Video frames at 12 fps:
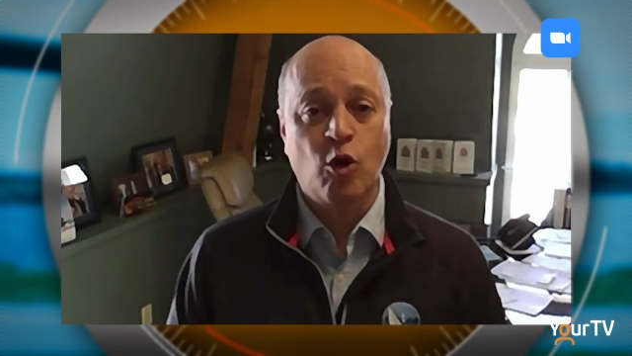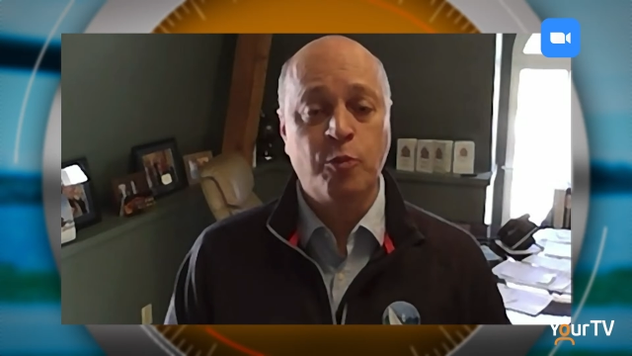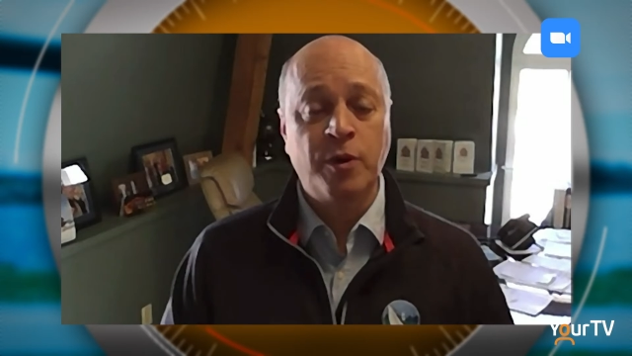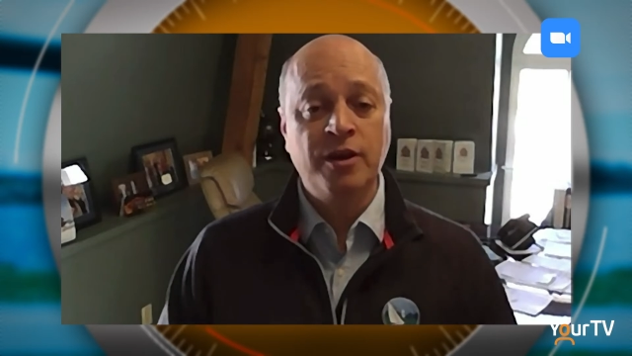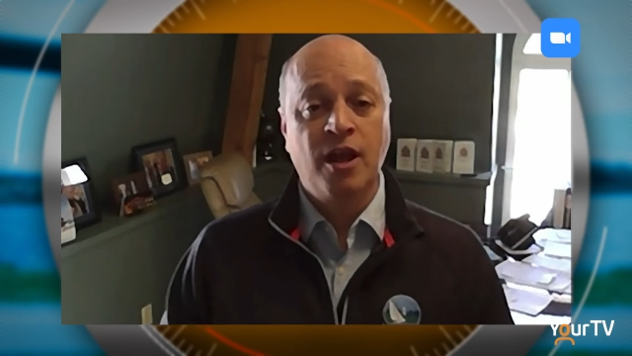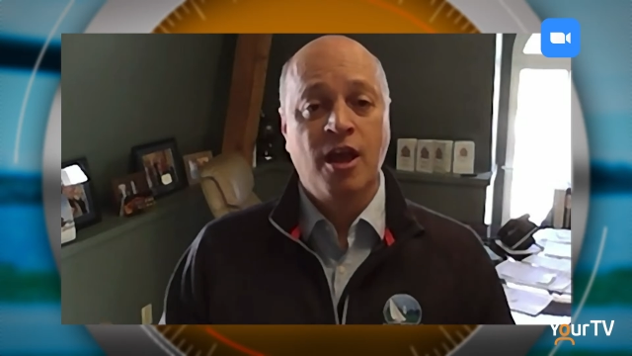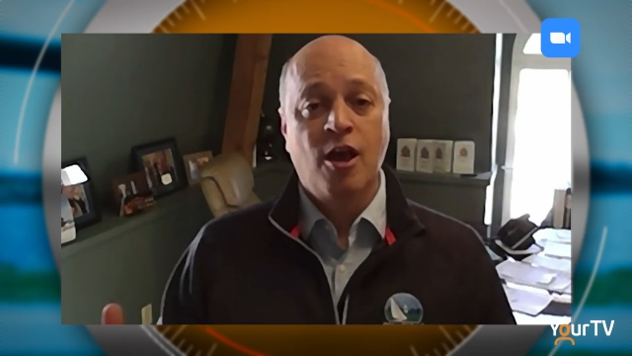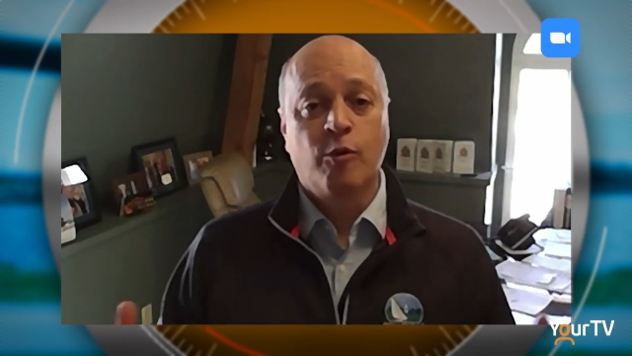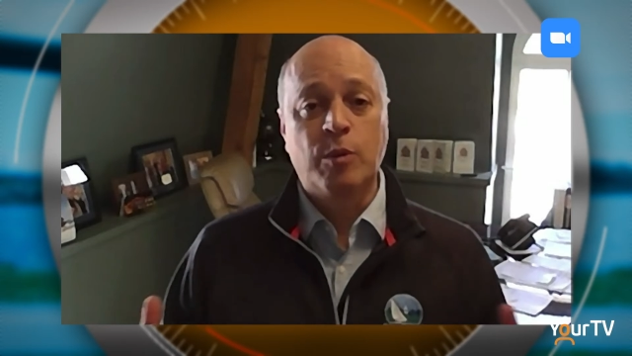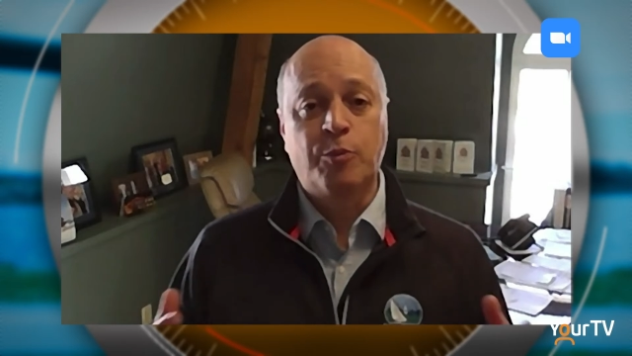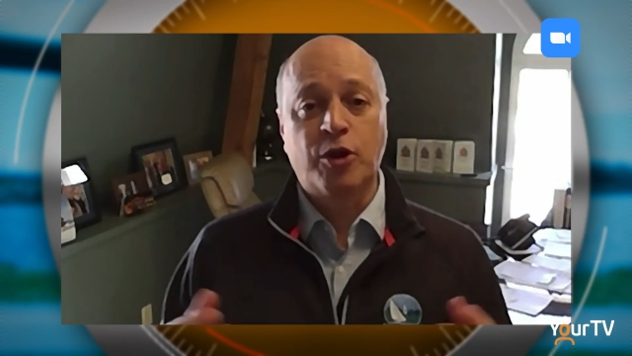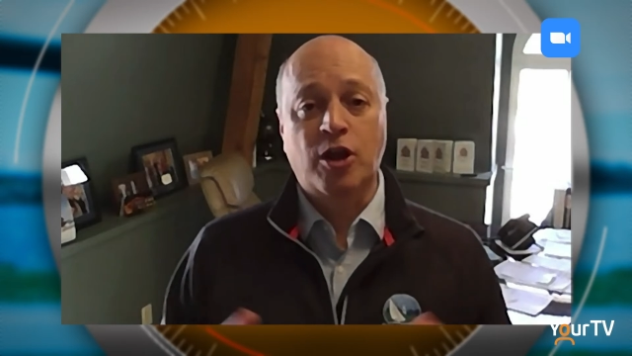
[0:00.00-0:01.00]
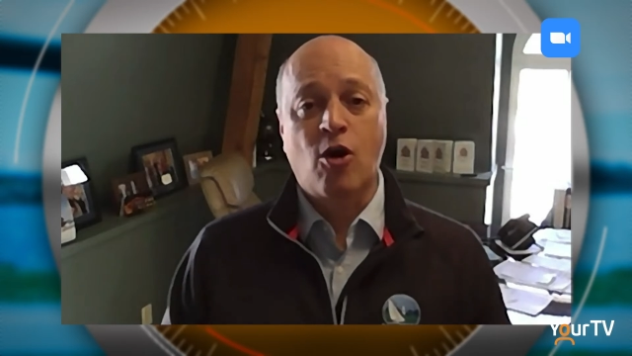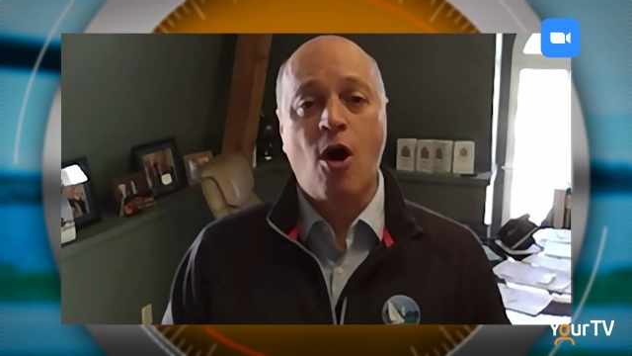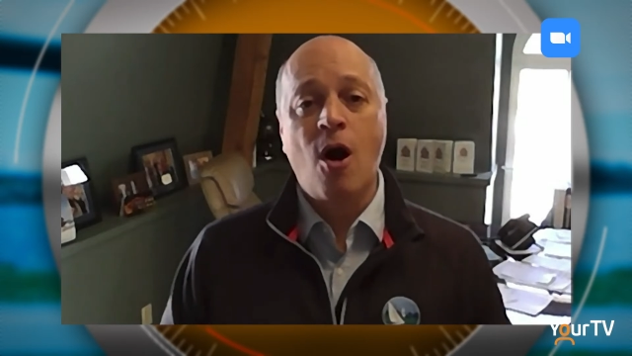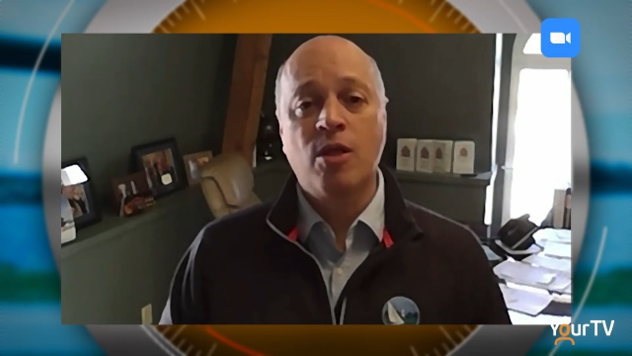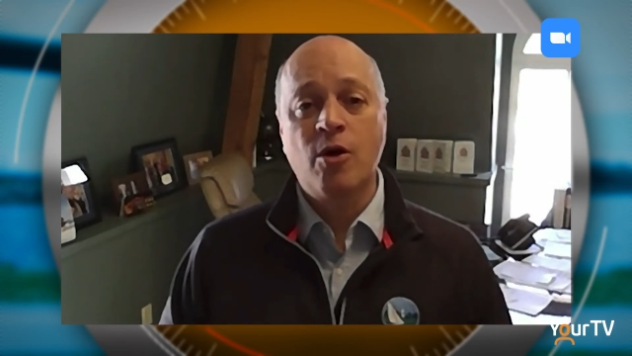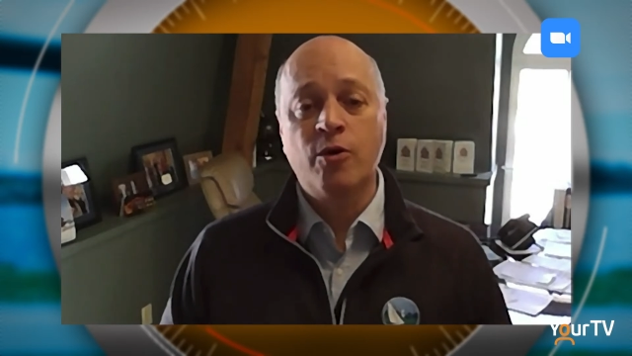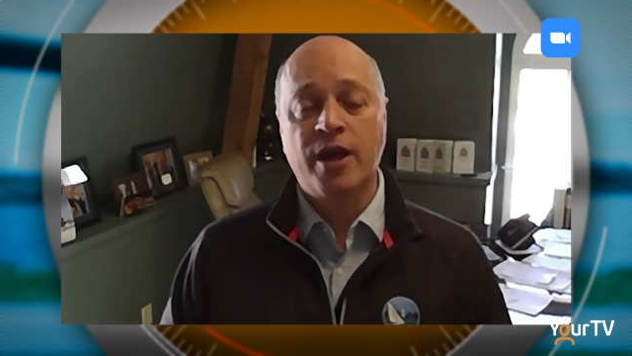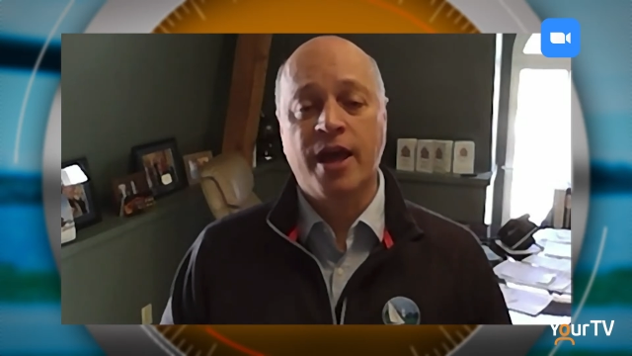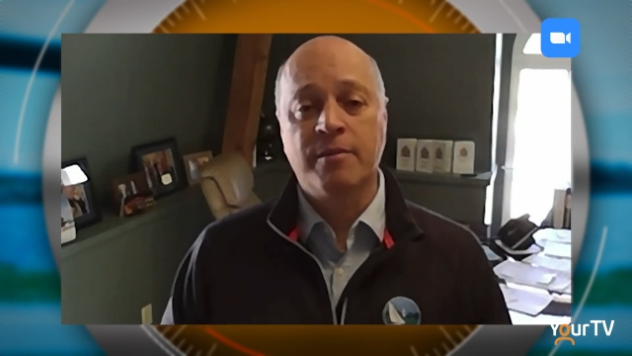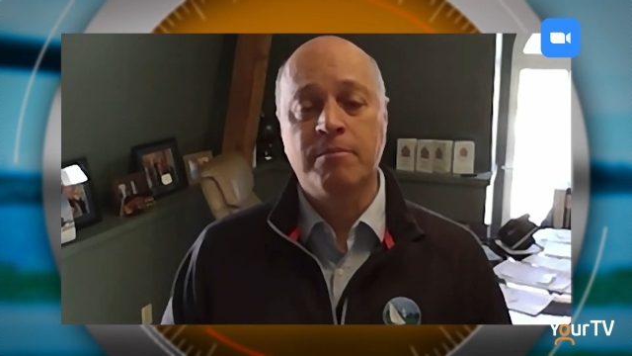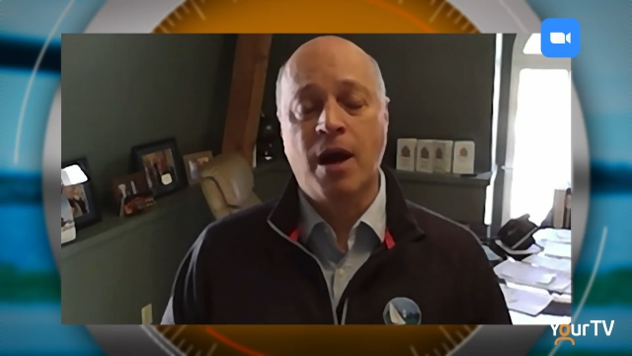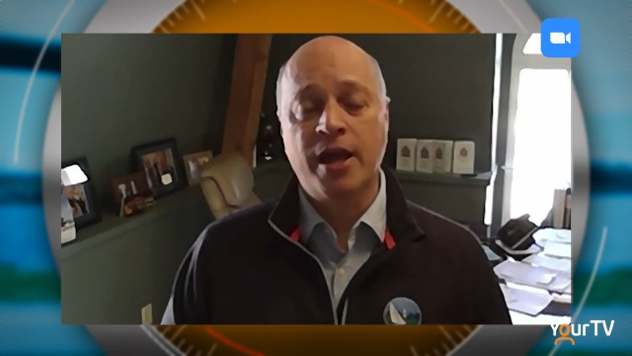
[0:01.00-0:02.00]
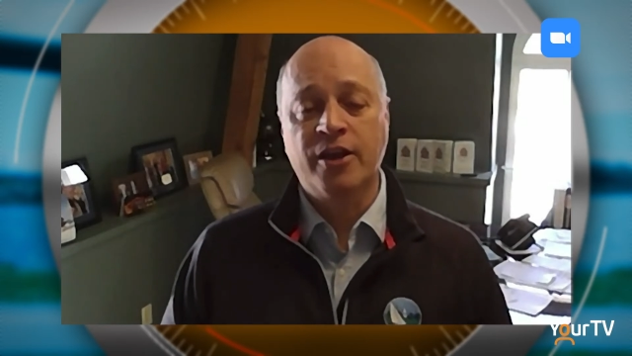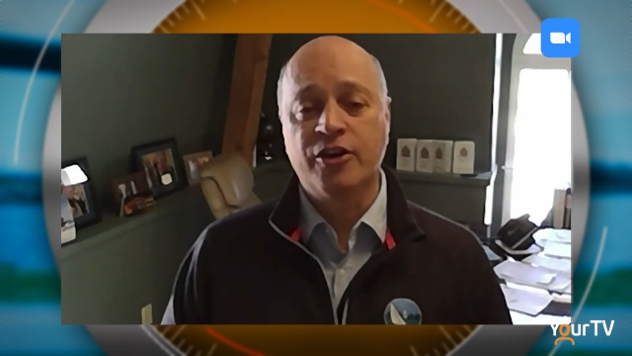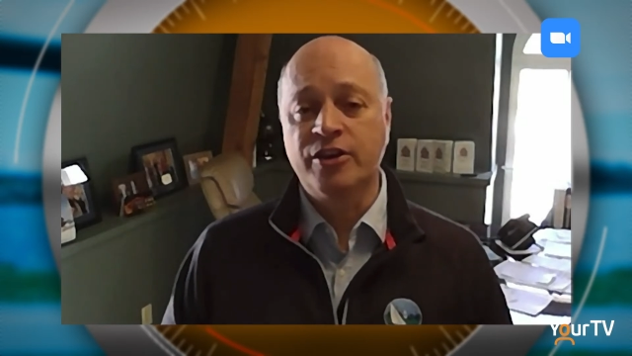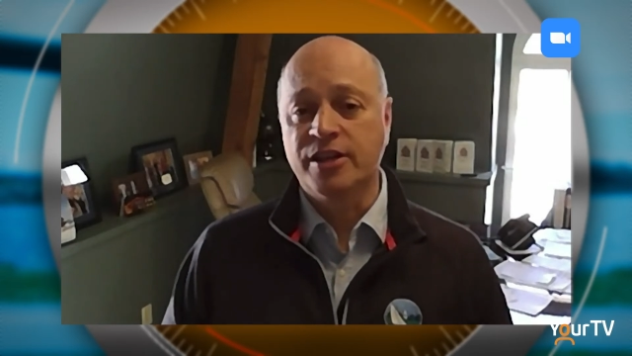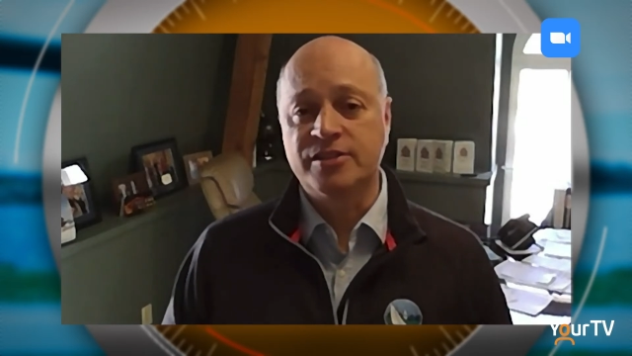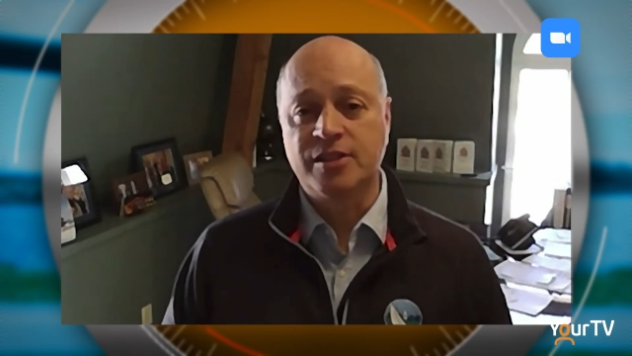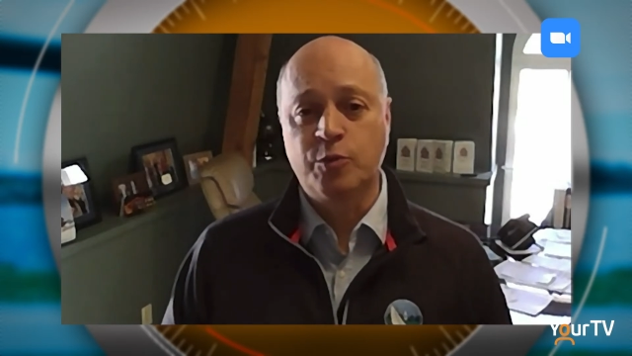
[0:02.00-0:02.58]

open. We put a call out, and my goodness,